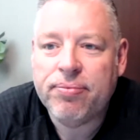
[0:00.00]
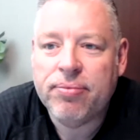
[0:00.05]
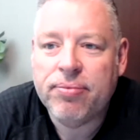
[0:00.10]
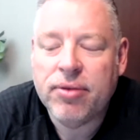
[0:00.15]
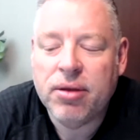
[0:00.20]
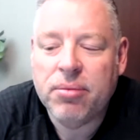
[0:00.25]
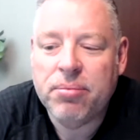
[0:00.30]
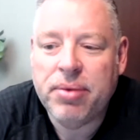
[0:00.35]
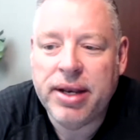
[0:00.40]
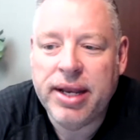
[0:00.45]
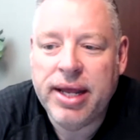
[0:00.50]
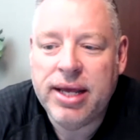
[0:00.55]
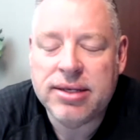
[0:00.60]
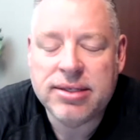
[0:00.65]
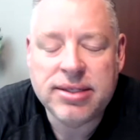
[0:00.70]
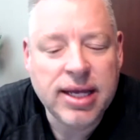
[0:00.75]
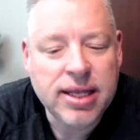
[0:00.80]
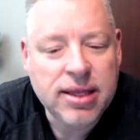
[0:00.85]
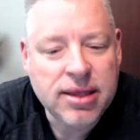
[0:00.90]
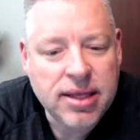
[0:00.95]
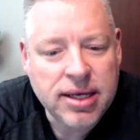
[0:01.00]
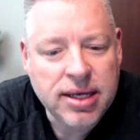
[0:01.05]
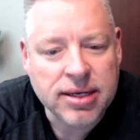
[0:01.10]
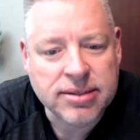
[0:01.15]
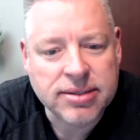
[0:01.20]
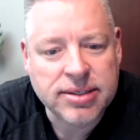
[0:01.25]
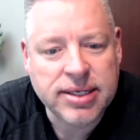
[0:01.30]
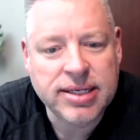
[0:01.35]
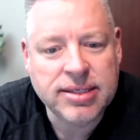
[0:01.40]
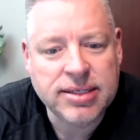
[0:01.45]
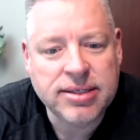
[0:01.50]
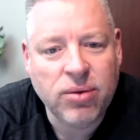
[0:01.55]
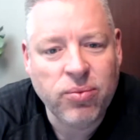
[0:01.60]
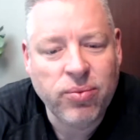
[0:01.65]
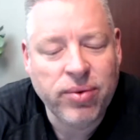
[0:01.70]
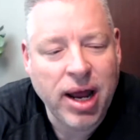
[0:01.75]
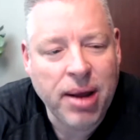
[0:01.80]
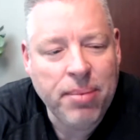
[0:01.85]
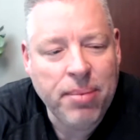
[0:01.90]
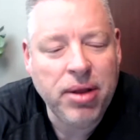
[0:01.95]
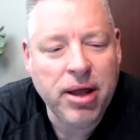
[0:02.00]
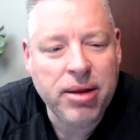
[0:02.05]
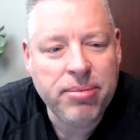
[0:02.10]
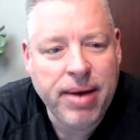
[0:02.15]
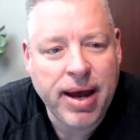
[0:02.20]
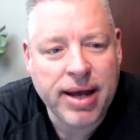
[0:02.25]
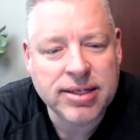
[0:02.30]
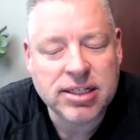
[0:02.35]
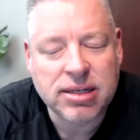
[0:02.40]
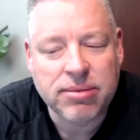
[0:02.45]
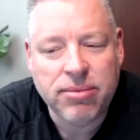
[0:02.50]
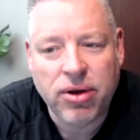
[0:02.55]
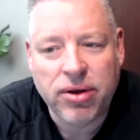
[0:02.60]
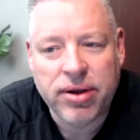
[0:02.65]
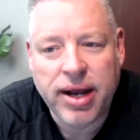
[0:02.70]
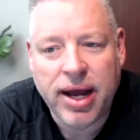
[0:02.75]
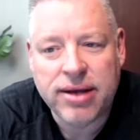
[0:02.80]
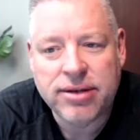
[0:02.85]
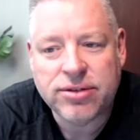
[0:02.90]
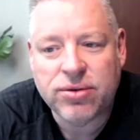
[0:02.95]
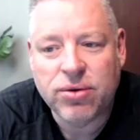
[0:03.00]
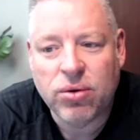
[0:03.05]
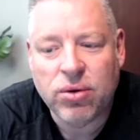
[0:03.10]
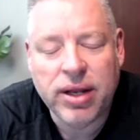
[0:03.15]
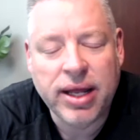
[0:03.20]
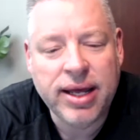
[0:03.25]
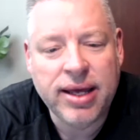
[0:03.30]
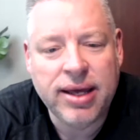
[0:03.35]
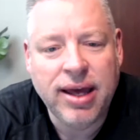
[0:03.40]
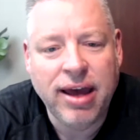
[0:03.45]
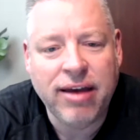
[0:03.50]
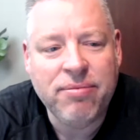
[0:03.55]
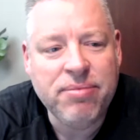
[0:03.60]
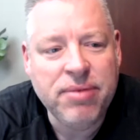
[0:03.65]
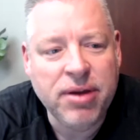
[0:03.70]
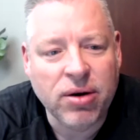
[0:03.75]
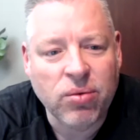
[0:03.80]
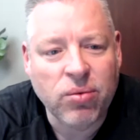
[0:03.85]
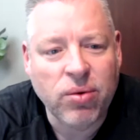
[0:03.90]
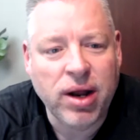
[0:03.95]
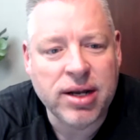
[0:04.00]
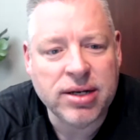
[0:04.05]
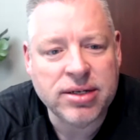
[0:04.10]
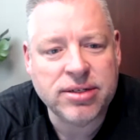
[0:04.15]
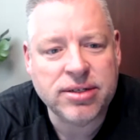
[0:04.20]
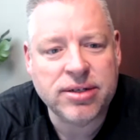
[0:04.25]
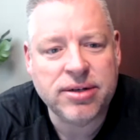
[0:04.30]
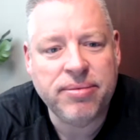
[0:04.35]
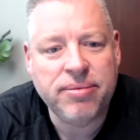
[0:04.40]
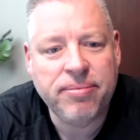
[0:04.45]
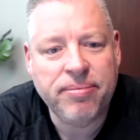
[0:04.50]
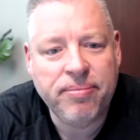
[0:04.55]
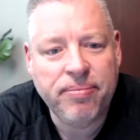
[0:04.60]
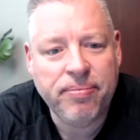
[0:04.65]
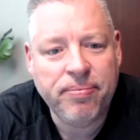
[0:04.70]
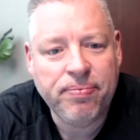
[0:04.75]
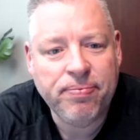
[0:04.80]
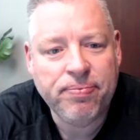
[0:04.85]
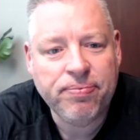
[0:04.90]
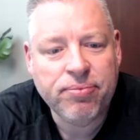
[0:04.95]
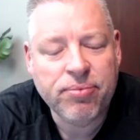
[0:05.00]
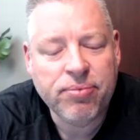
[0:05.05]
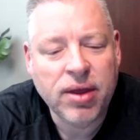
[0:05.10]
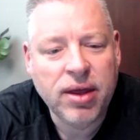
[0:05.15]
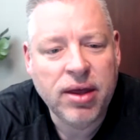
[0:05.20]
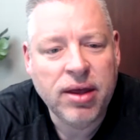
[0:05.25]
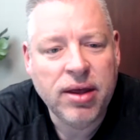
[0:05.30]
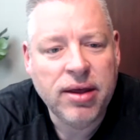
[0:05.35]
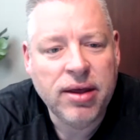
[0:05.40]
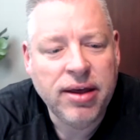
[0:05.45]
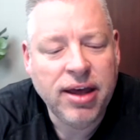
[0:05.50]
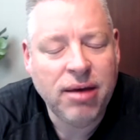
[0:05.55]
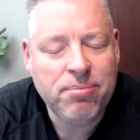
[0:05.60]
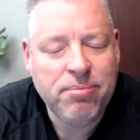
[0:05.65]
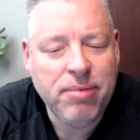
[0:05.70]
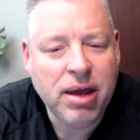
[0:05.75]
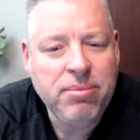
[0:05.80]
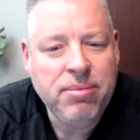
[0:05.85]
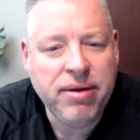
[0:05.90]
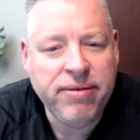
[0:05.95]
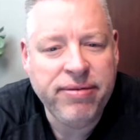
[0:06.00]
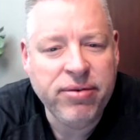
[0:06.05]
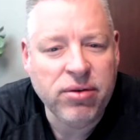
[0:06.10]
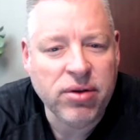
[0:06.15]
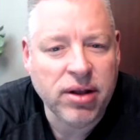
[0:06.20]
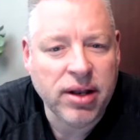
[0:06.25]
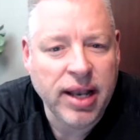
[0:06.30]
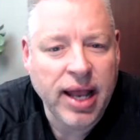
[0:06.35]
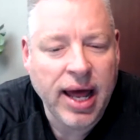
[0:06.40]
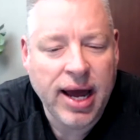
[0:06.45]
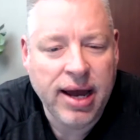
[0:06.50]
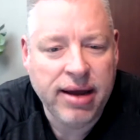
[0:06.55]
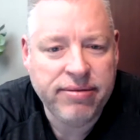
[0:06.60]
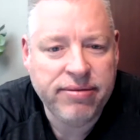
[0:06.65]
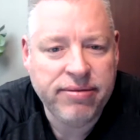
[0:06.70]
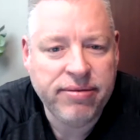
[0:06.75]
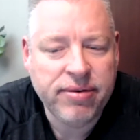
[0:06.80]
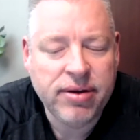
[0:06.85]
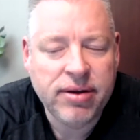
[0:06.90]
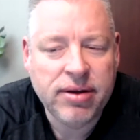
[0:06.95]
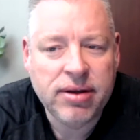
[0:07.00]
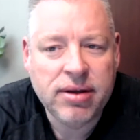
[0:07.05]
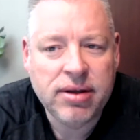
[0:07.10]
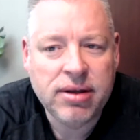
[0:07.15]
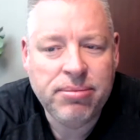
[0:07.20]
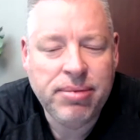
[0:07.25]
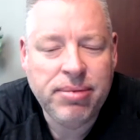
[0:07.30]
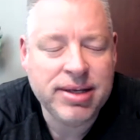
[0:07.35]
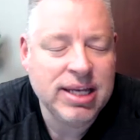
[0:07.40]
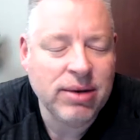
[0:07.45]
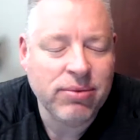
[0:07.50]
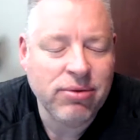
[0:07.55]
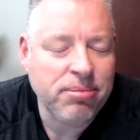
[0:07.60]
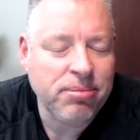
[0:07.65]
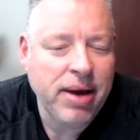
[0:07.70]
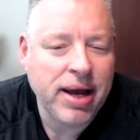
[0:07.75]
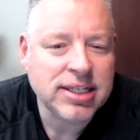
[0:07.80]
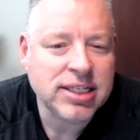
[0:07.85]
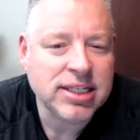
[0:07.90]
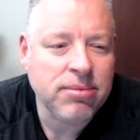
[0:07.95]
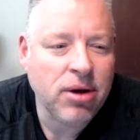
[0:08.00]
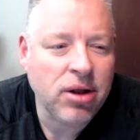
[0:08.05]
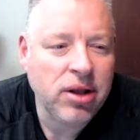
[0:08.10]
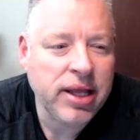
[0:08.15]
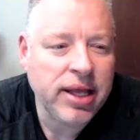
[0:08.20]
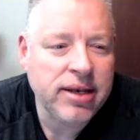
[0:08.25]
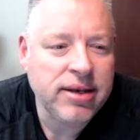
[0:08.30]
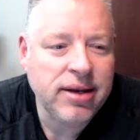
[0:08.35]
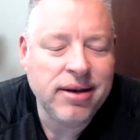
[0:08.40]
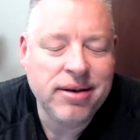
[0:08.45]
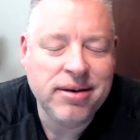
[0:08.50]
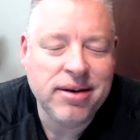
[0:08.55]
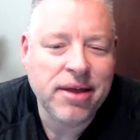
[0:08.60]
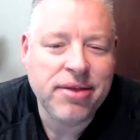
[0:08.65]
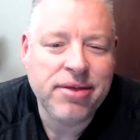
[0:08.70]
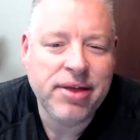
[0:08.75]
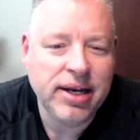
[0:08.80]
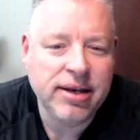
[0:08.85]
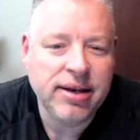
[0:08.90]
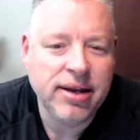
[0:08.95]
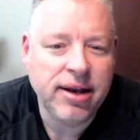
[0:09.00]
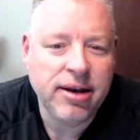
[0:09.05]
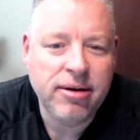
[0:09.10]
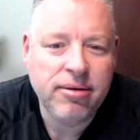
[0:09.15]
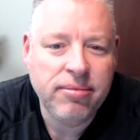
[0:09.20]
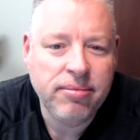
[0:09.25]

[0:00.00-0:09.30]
But he said this. He said, when I played basketball in high school, it gave me a rush. It made me feel alive. But he said, when basketball ended, nothing did.